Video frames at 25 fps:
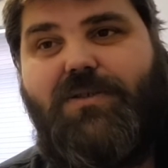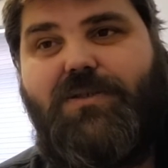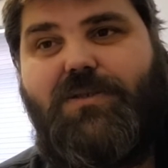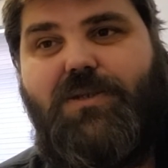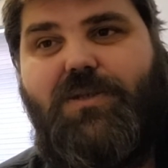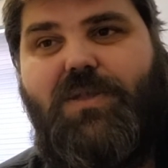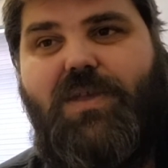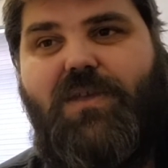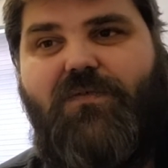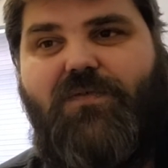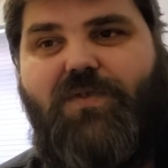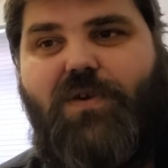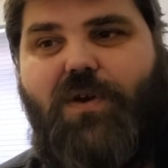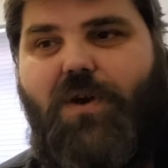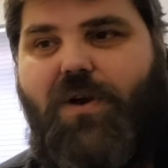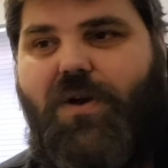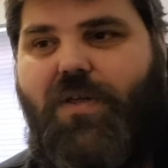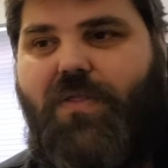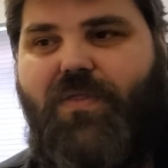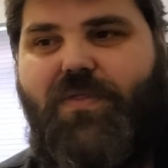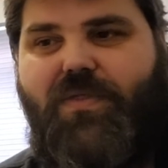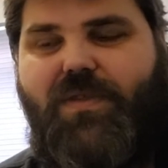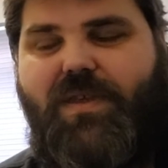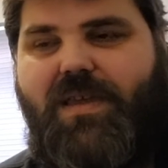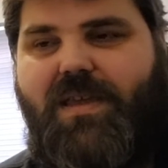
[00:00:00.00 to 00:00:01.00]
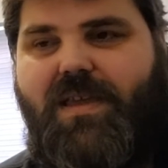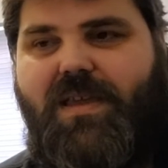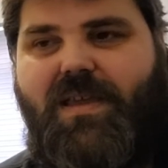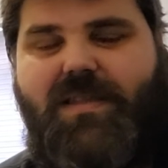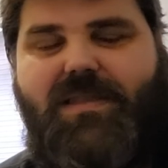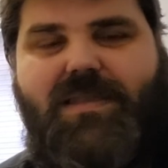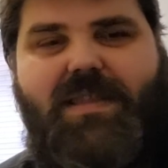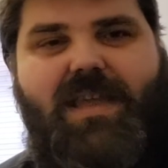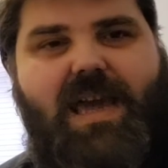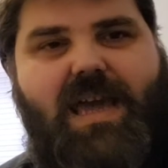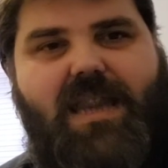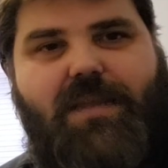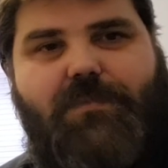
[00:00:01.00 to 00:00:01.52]
So they've got
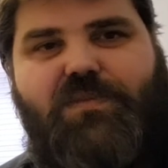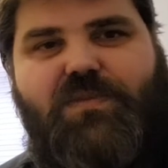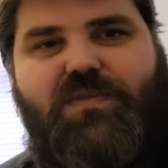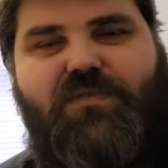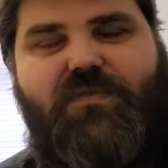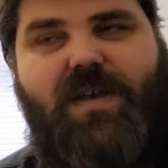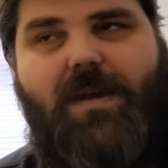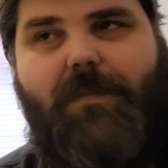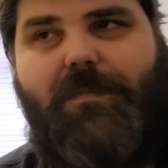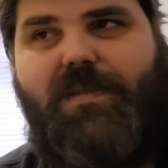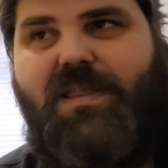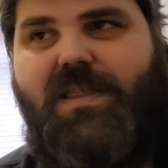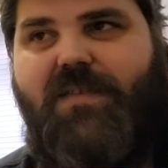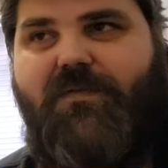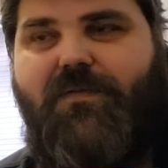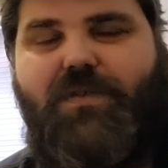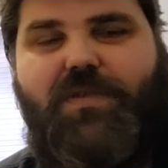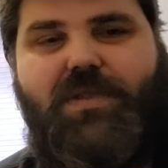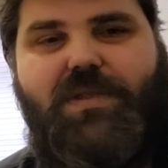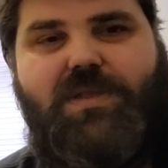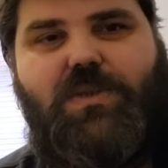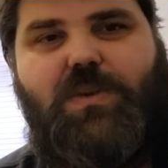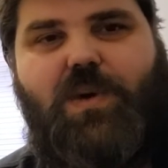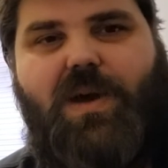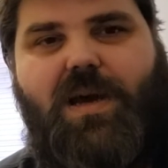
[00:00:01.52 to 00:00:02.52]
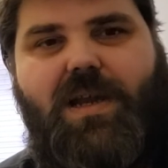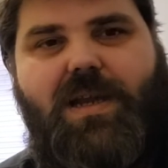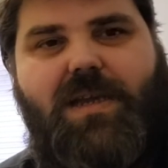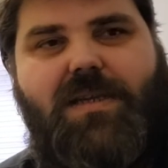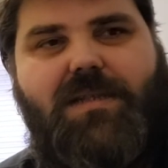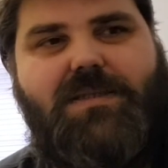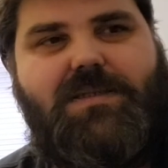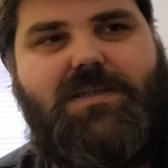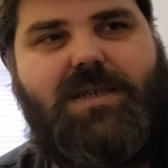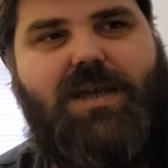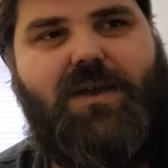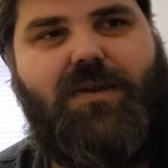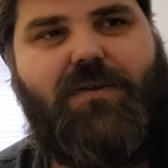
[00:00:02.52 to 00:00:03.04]
the Addams Family, they've got the
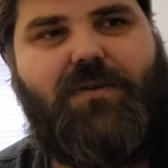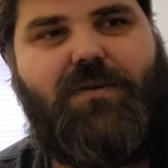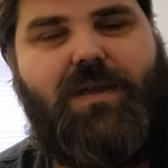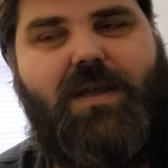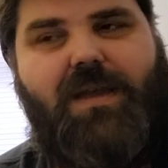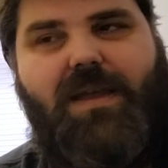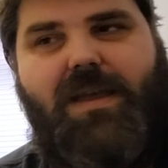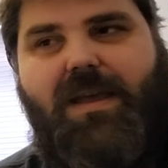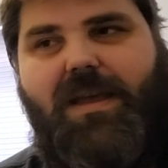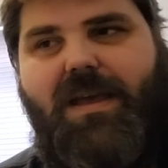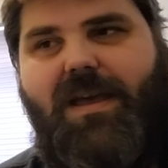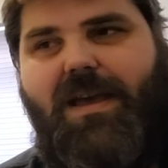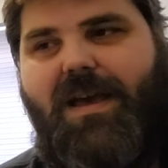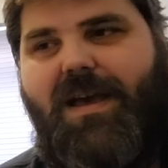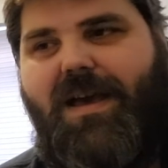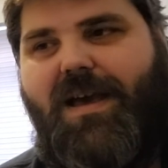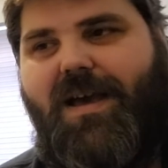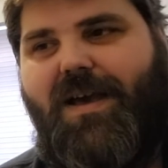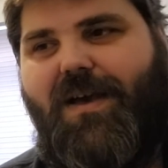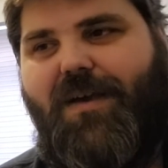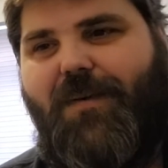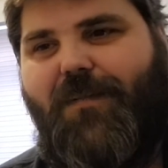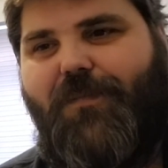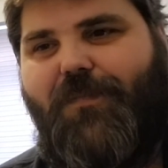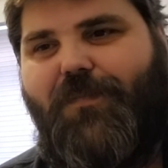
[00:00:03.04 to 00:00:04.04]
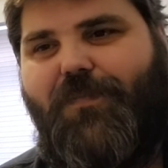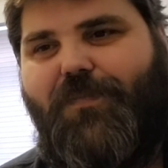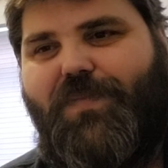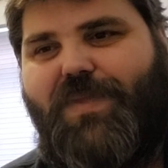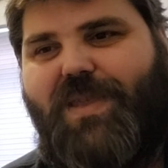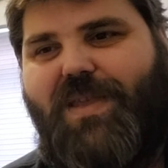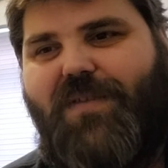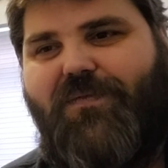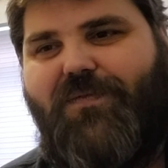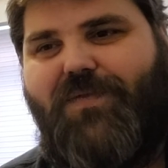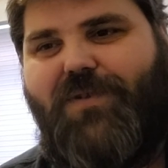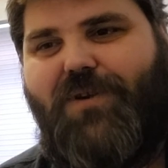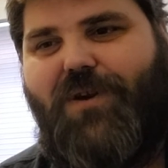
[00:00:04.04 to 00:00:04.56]
Twilight Zone,
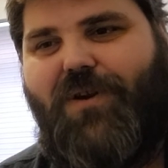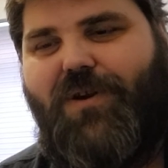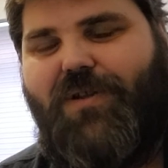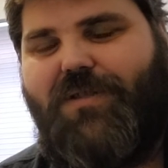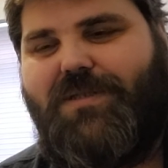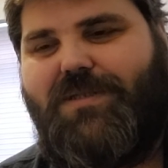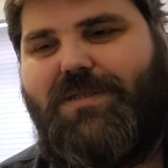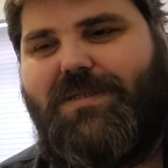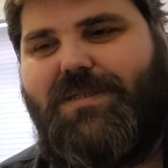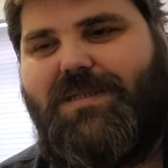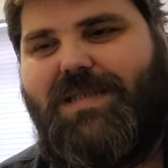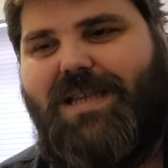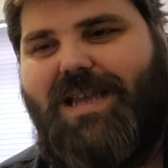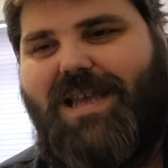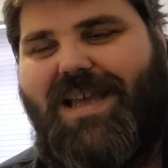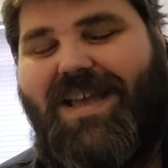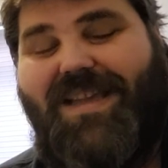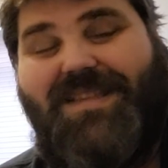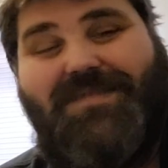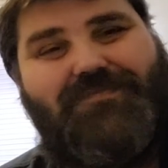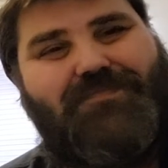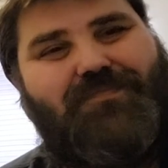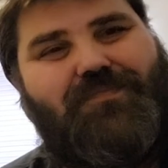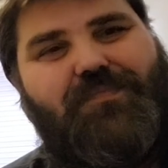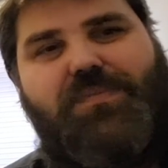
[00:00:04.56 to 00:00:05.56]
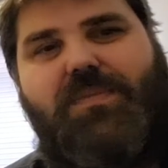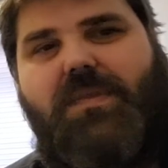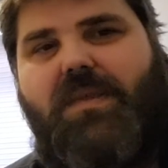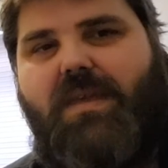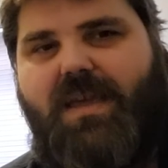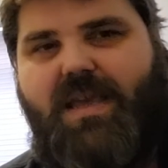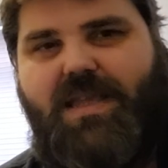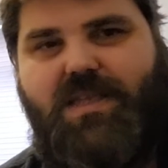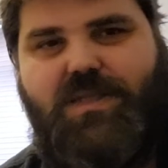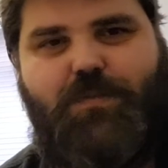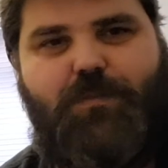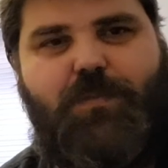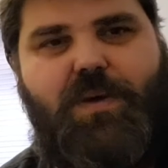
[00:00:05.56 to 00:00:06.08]
they've got,
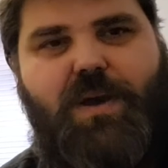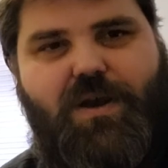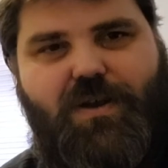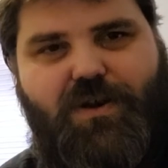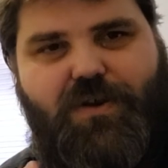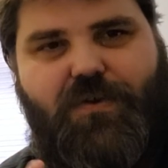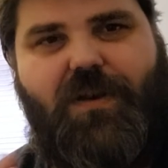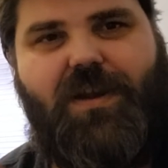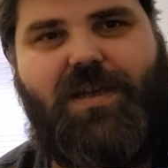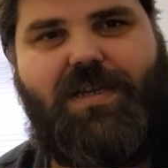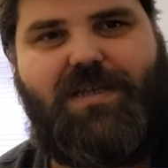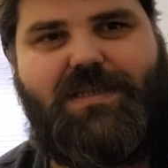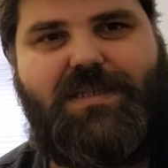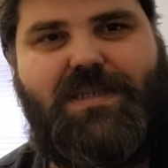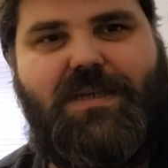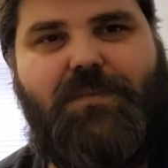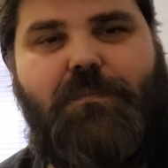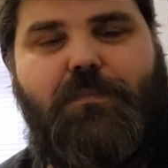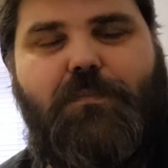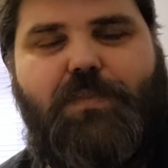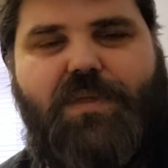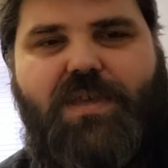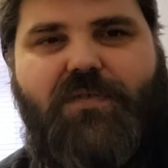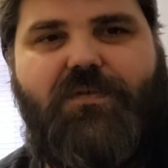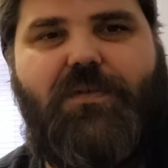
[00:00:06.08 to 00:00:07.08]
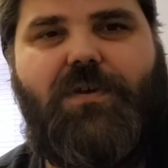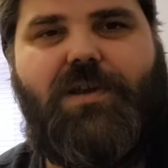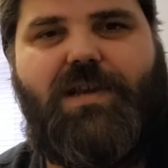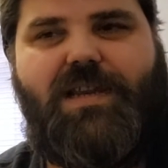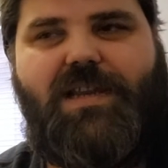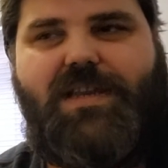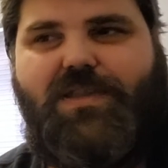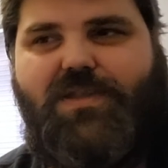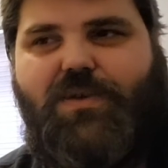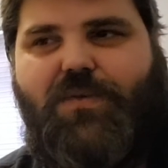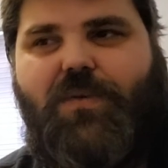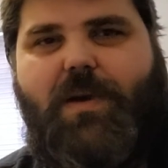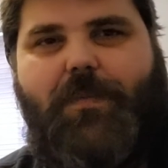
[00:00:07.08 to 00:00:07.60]
it's polarizing, but they've
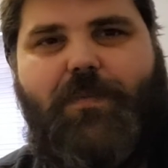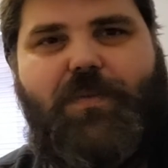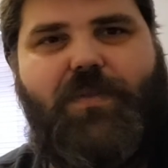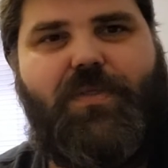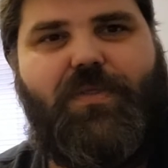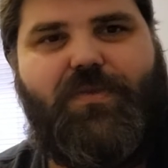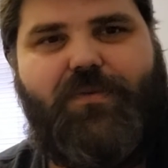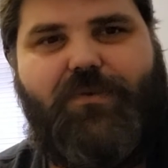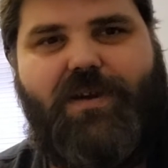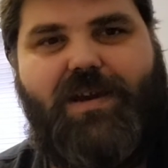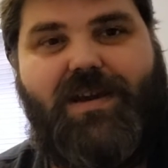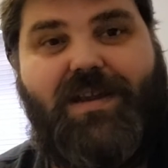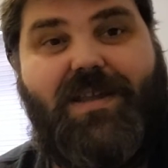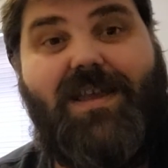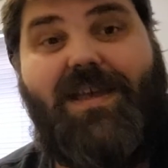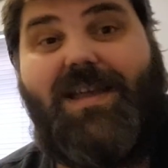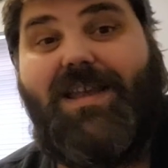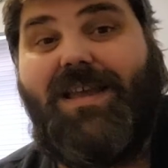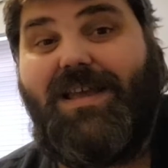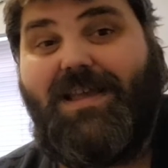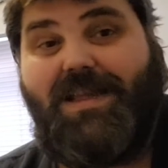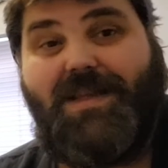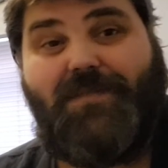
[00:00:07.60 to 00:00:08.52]
got Lethal Weapon 3.